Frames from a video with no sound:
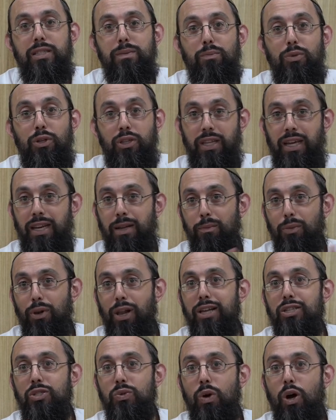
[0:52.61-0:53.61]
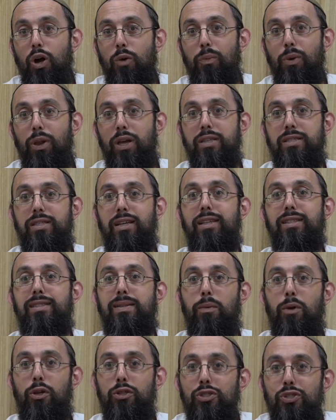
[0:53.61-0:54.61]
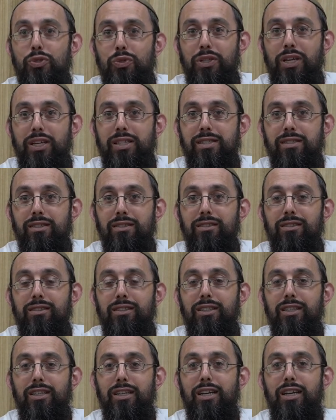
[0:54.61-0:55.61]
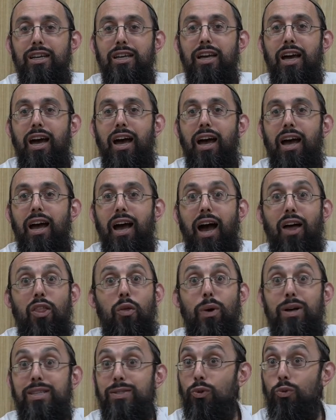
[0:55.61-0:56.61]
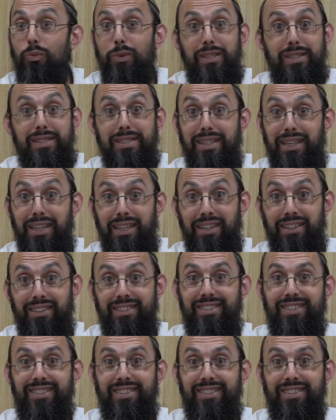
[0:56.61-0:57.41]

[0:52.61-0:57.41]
but that implies you are placing in someone else's utensil. Otherwise it would be stealing.